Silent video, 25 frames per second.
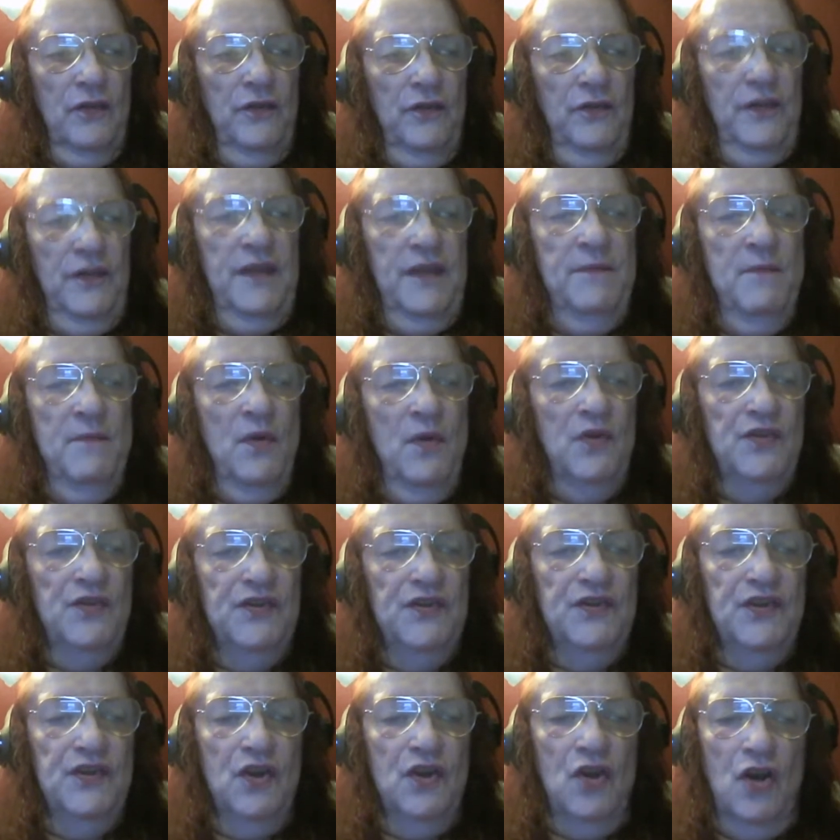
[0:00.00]
The
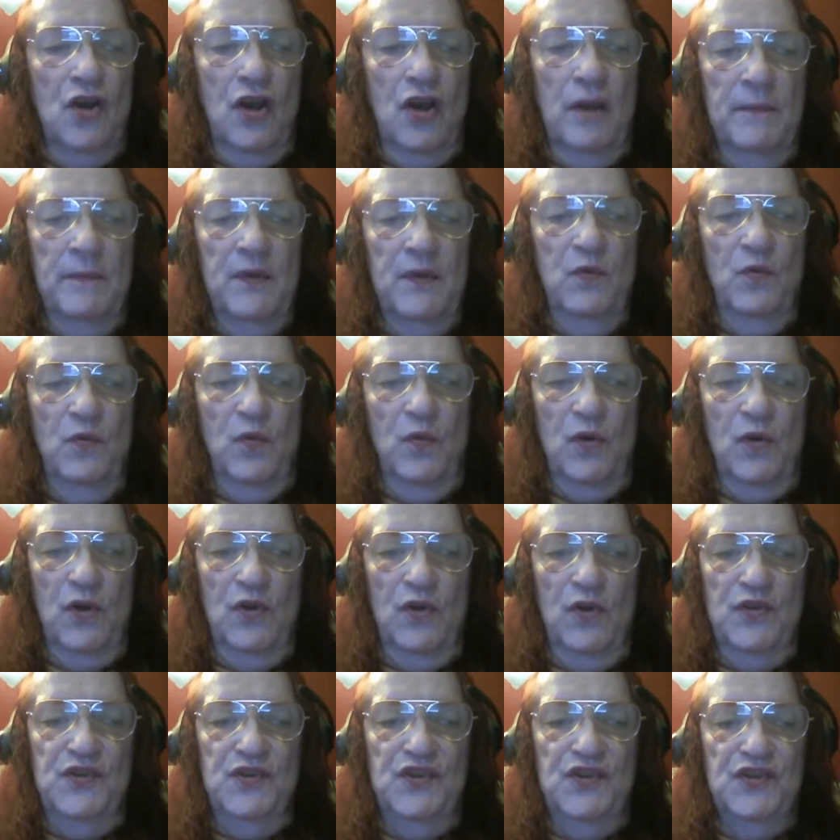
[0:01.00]
most common
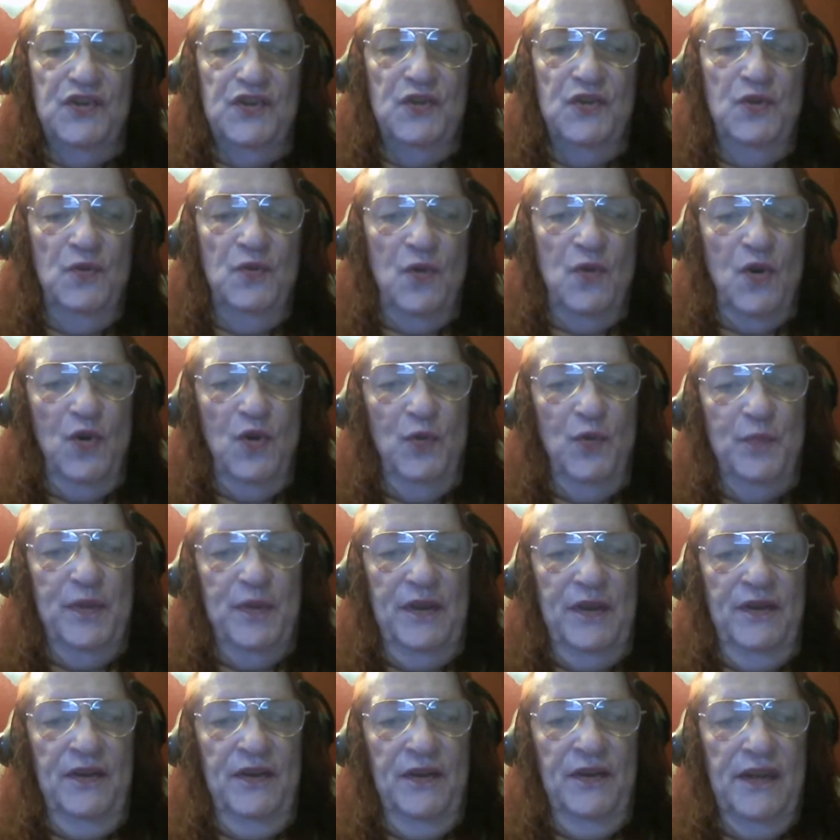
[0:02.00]
words to
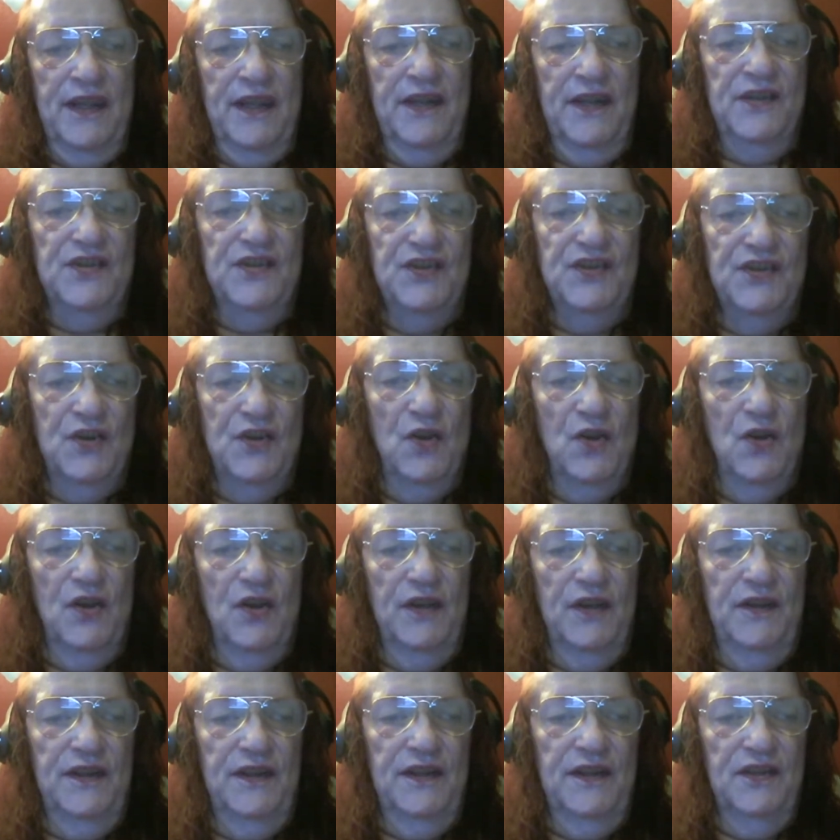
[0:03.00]
open a song
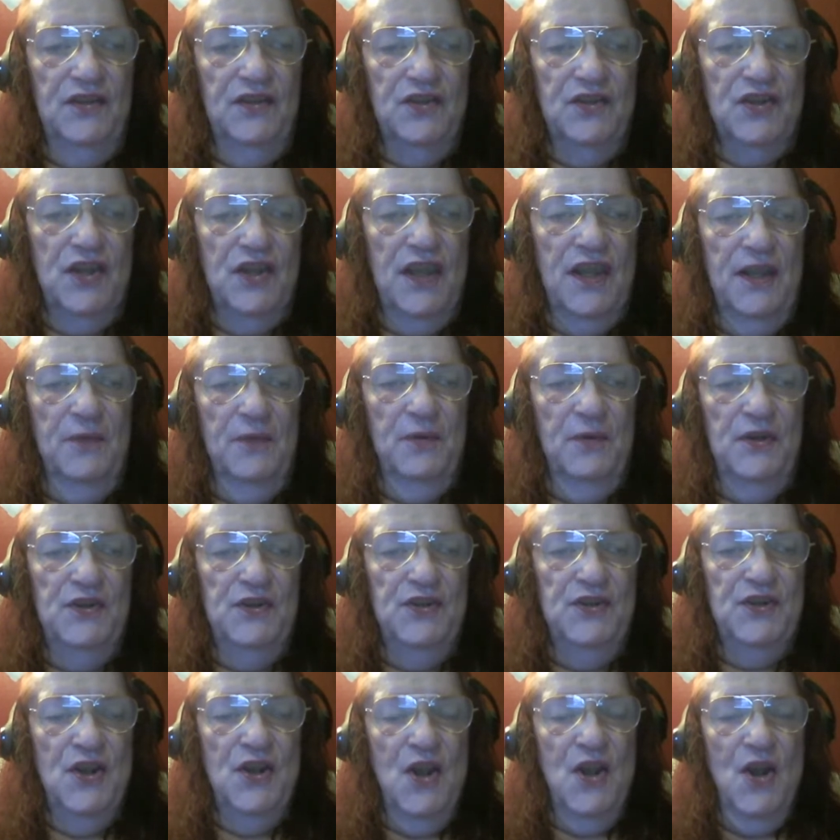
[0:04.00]
in the English
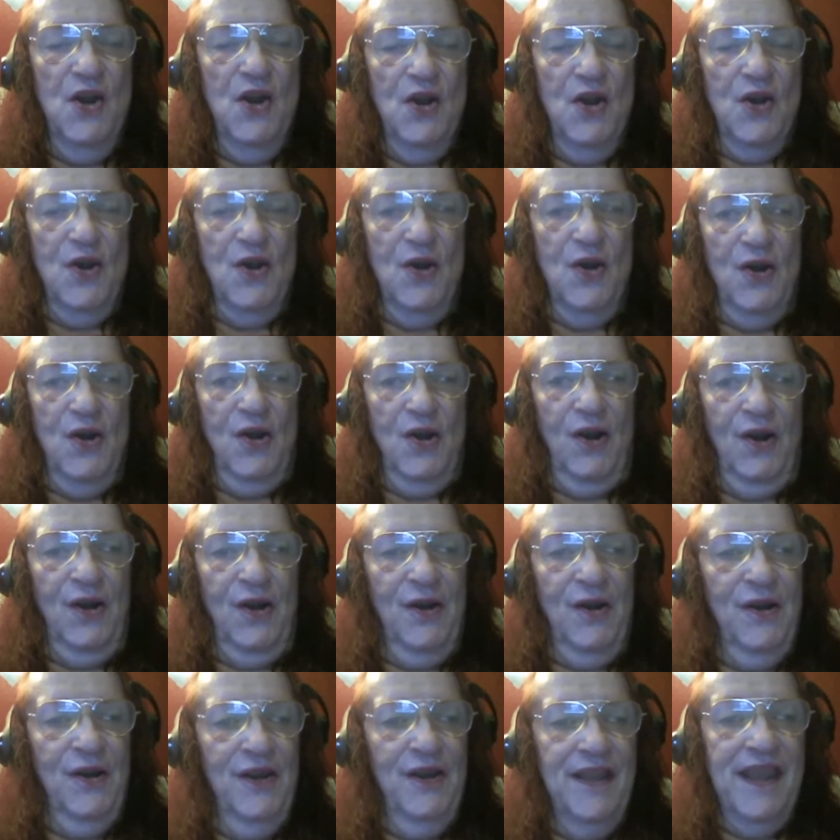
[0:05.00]
language
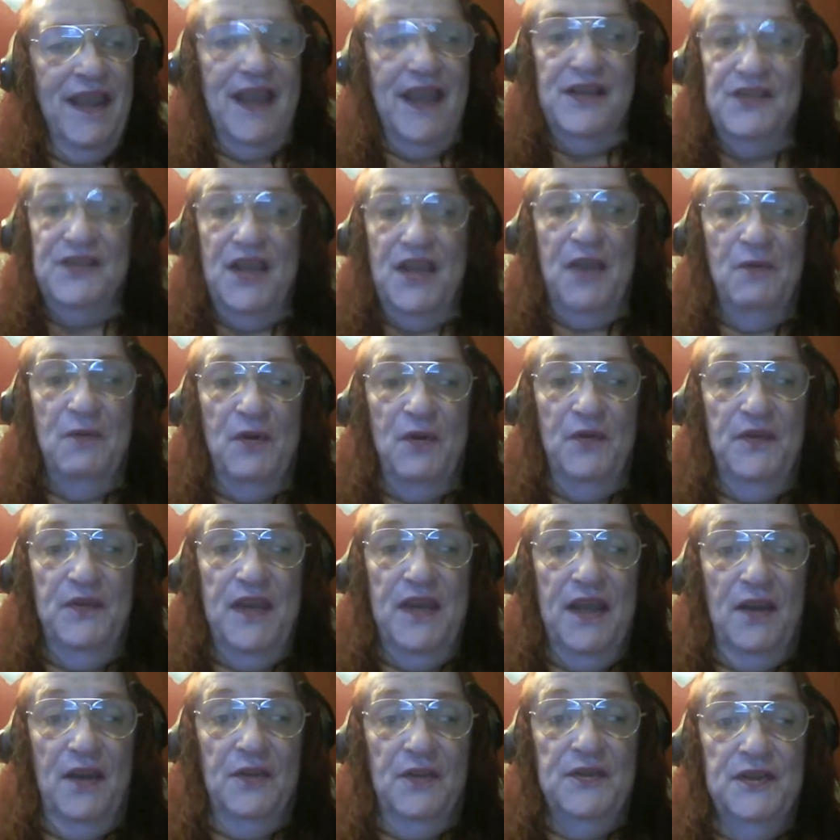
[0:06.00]
are "as I rode
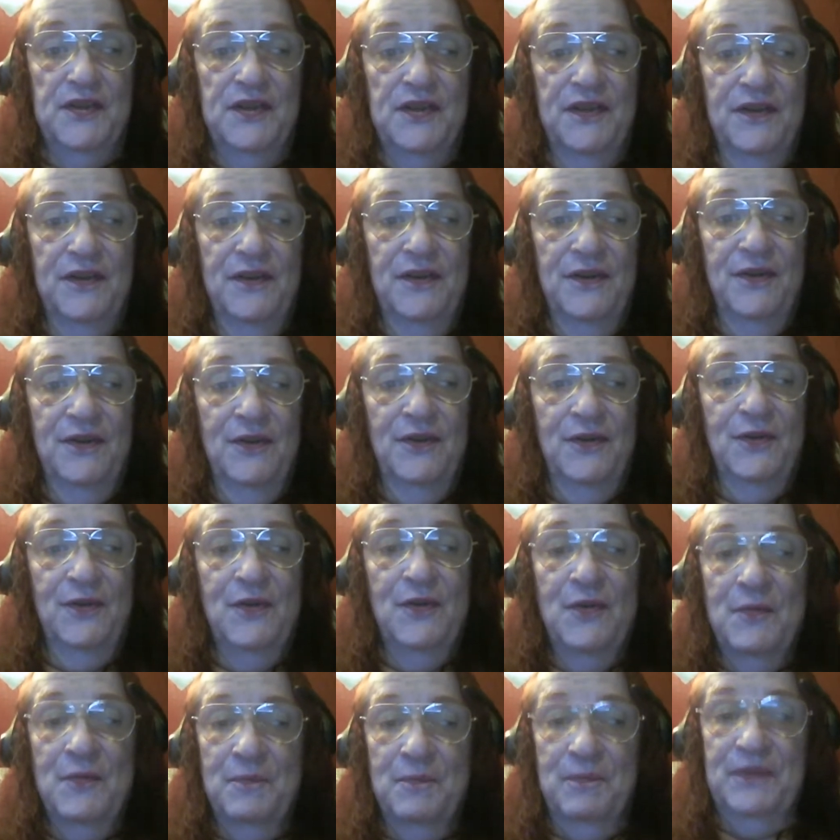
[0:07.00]
out,"
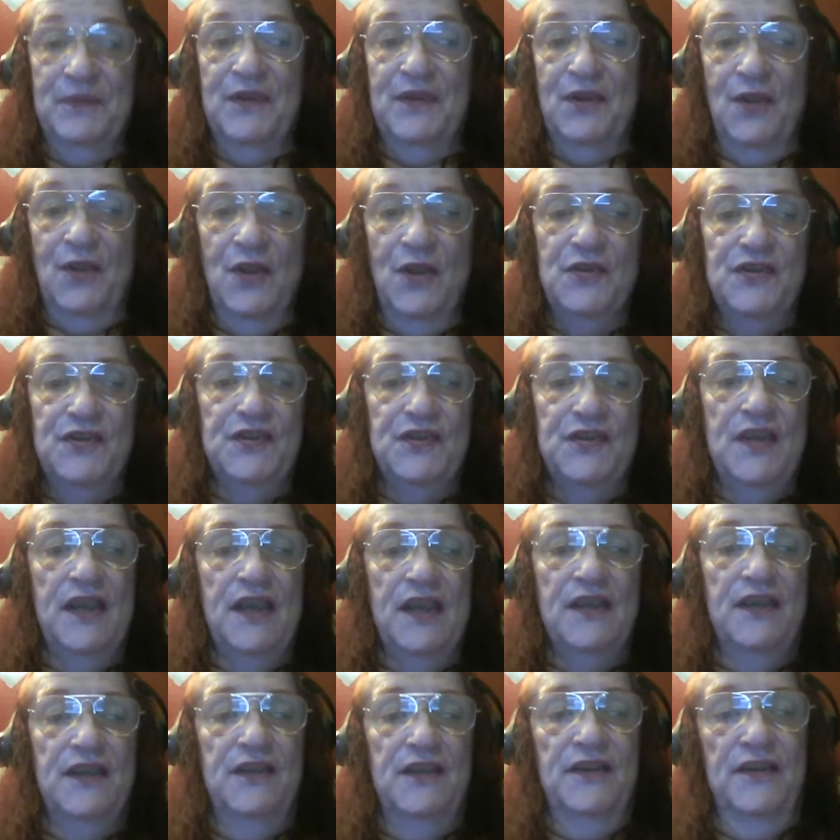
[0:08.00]
but the close
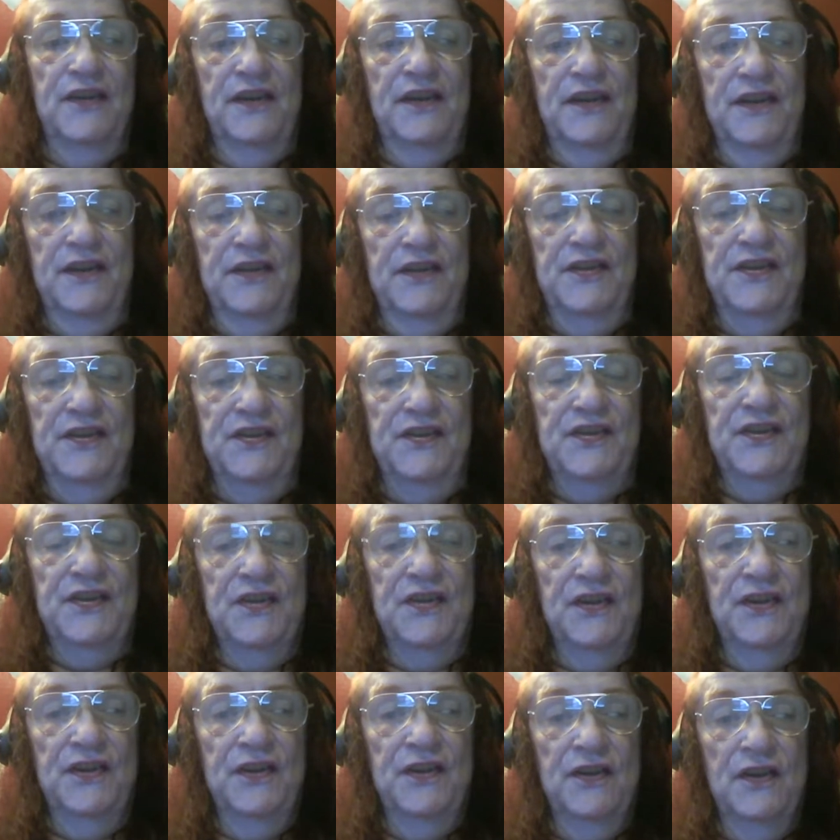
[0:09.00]
second is
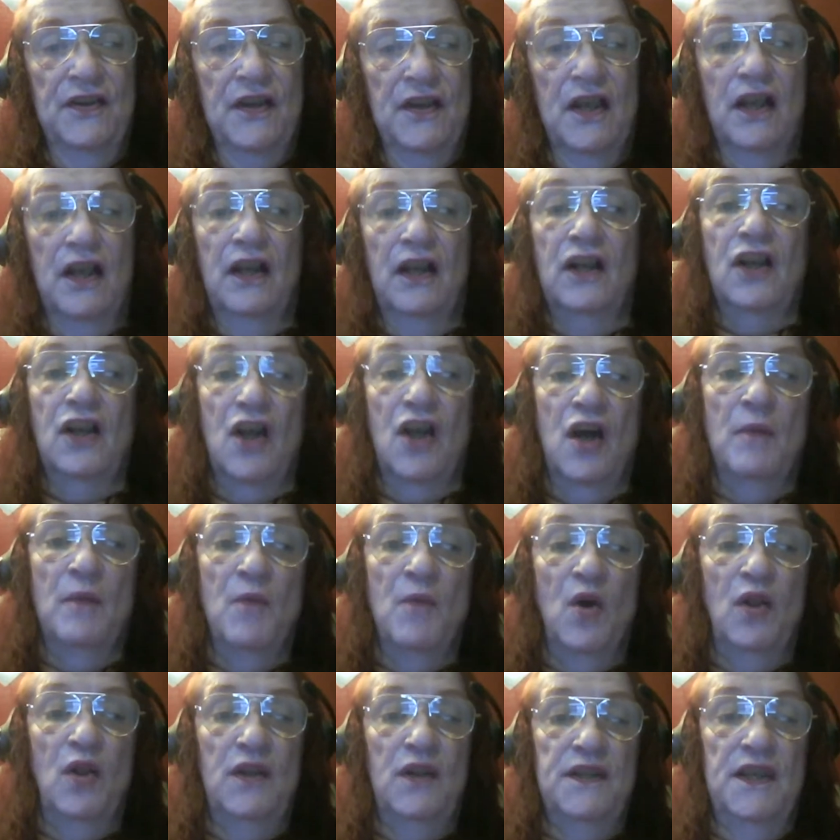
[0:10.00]
"come
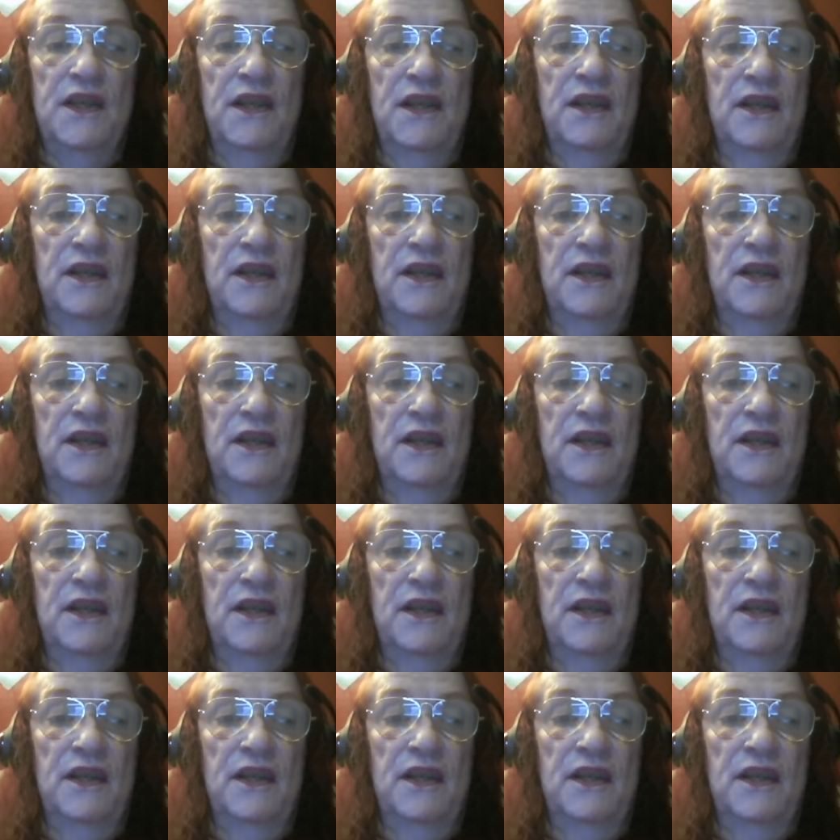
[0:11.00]
all ye."